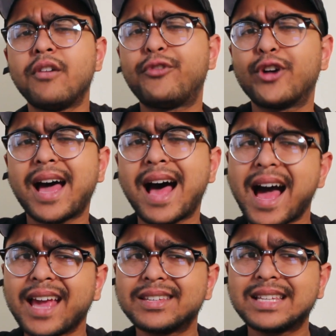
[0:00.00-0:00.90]
For the
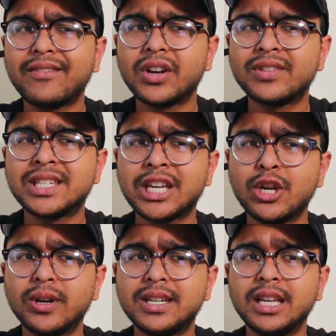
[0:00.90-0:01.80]
highest level of
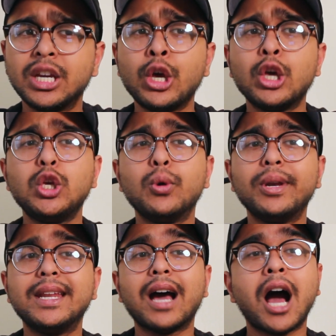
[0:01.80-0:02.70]
security, you will
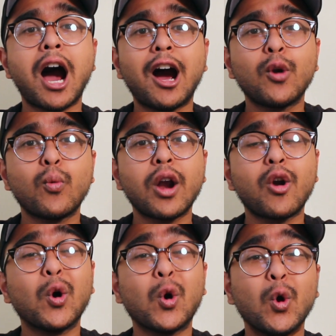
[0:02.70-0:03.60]
need a hardware
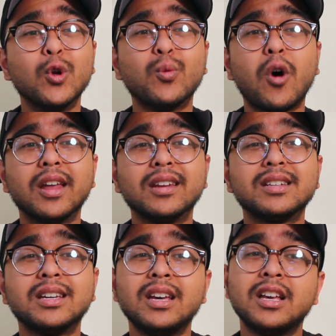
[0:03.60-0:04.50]
or cold
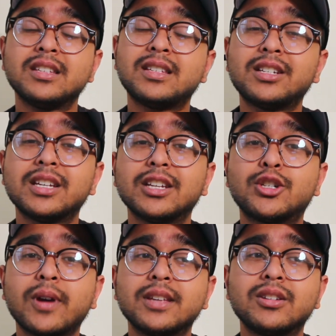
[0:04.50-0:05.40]
wallet, such as the
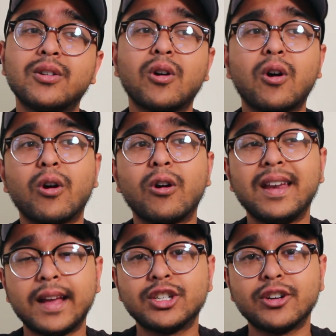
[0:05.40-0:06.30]
Trezor or
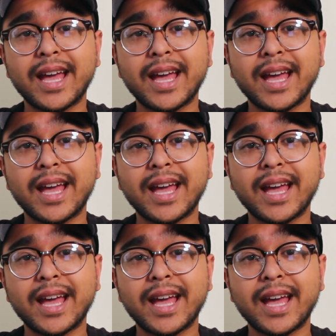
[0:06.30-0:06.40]
Ledger